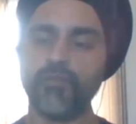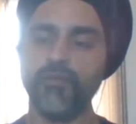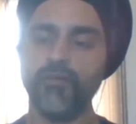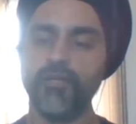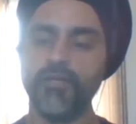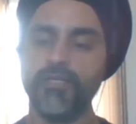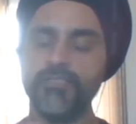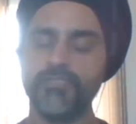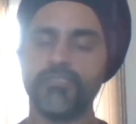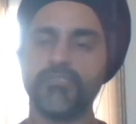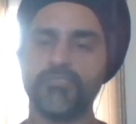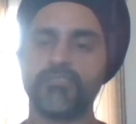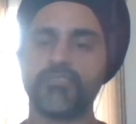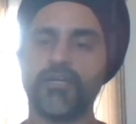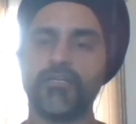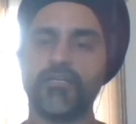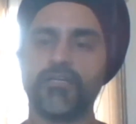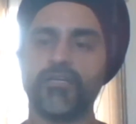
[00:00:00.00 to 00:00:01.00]
engines
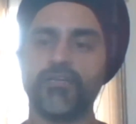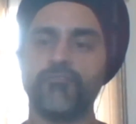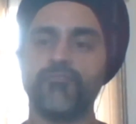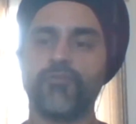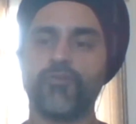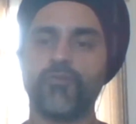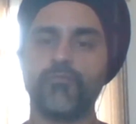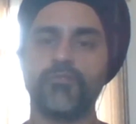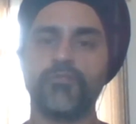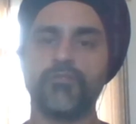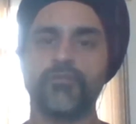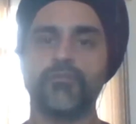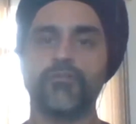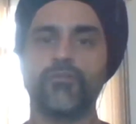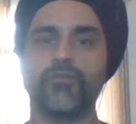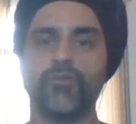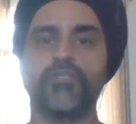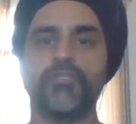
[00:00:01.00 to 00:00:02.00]
start getting formed,
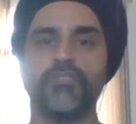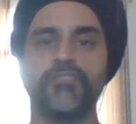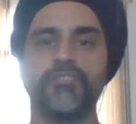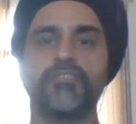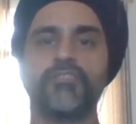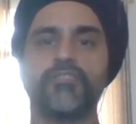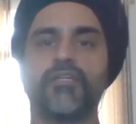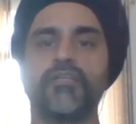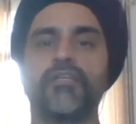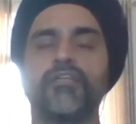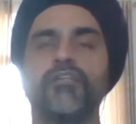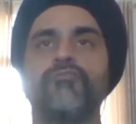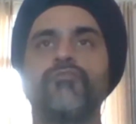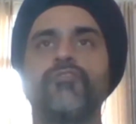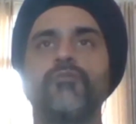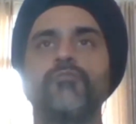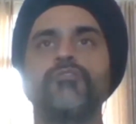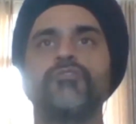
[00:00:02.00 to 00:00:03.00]
growth engines start getting
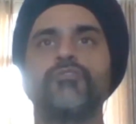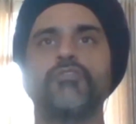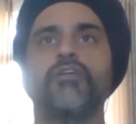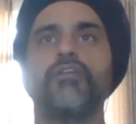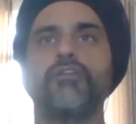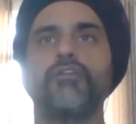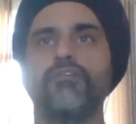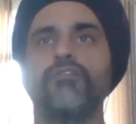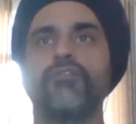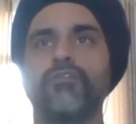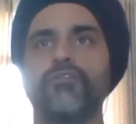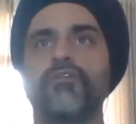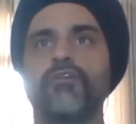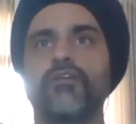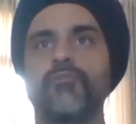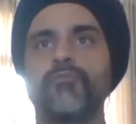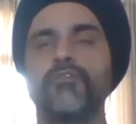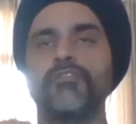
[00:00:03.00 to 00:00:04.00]
formed, so that your
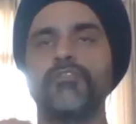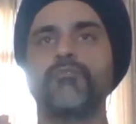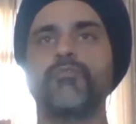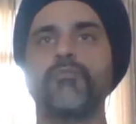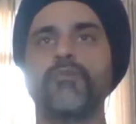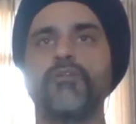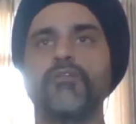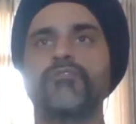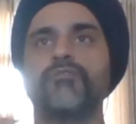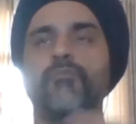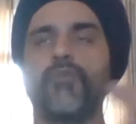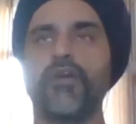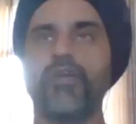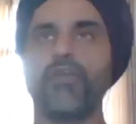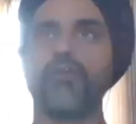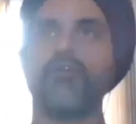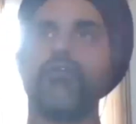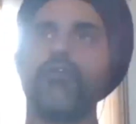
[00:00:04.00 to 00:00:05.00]
company is propelled. So
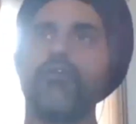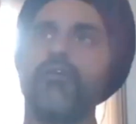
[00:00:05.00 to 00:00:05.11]
my